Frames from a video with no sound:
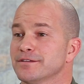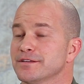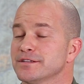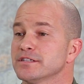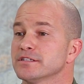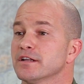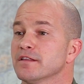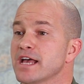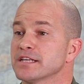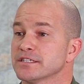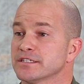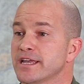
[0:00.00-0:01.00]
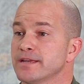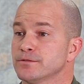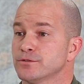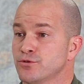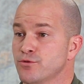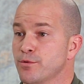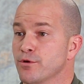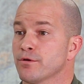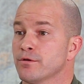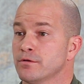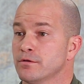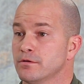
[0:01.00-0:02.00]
This is an Alaska State Trooper